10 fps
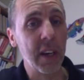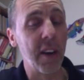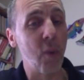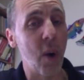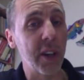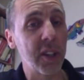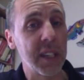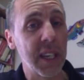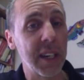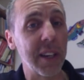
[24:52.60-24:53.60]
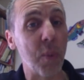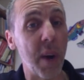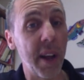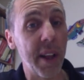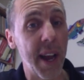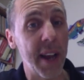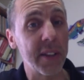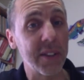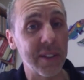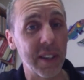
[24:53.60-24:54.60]
of Washington, as well
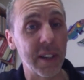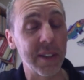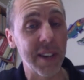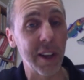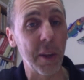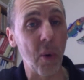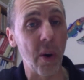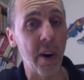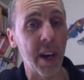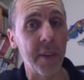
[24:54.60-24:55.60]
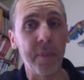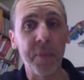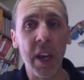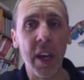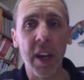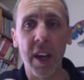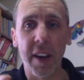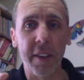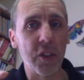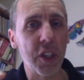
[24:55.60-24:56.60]
as in Salem, Oregon.
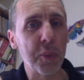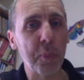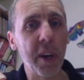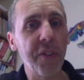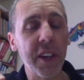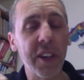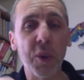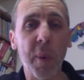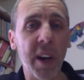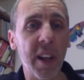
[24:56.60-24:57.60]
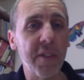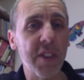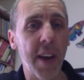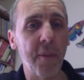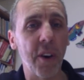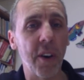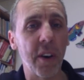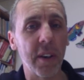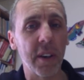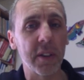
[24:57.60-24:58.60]
Uh, just briefly, because we want to leave time
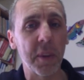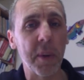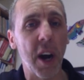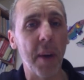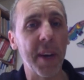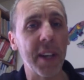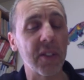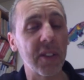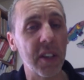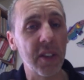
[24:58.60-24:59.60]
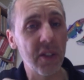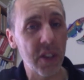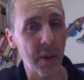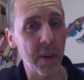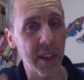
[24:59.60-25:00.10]
for uh, some comments, can you share